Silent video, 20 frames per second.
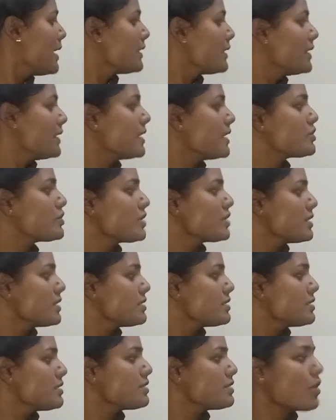that
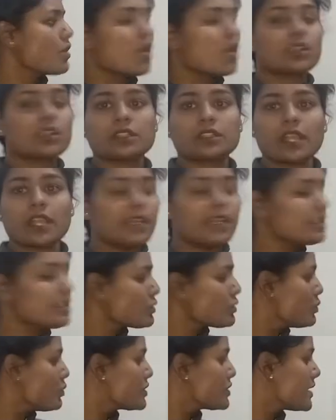changes or tends
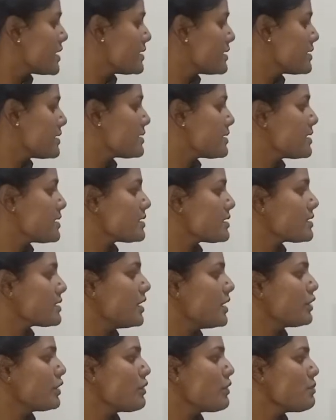to changes the
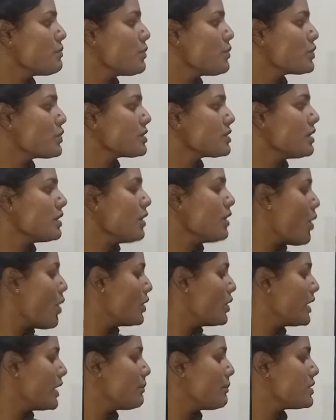state of motion or
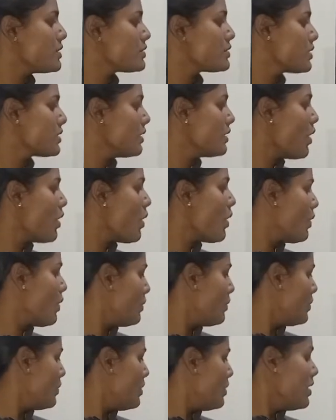dimension of,
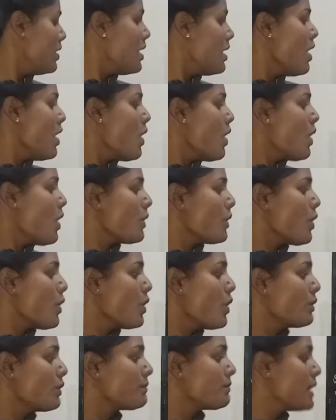
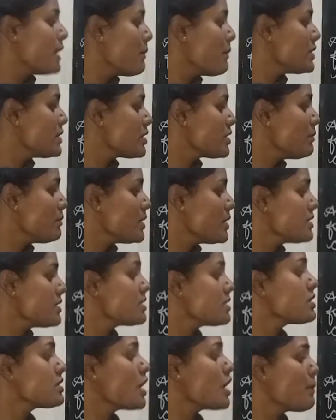or dimension
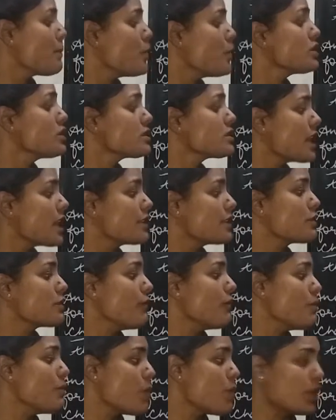means shape or size of
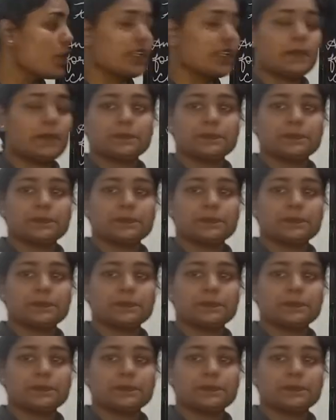a body.